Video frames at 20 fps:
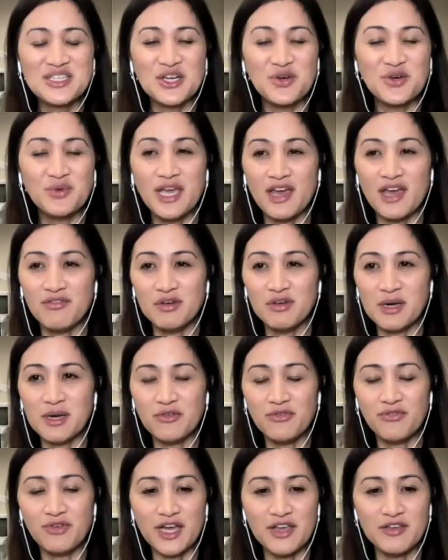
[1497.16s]
we have
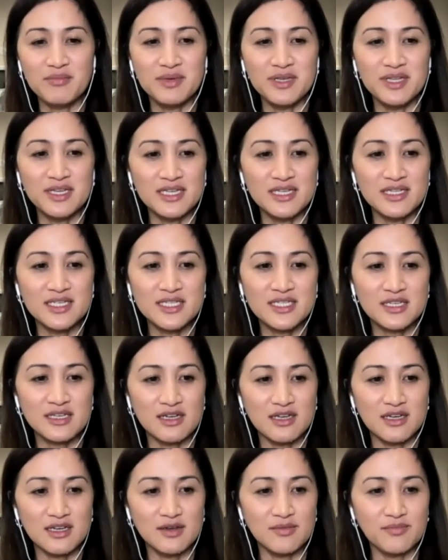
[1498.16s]
about 5 minutes,
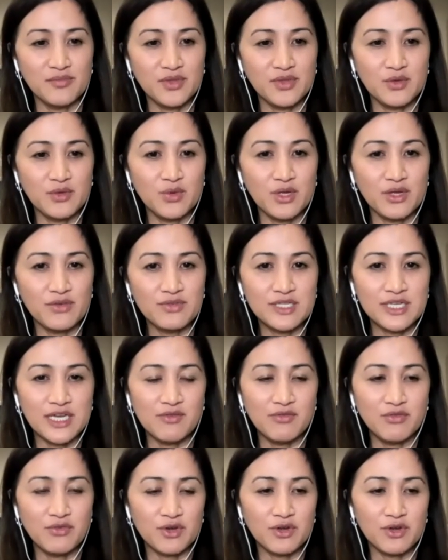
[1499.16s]
and we have time for a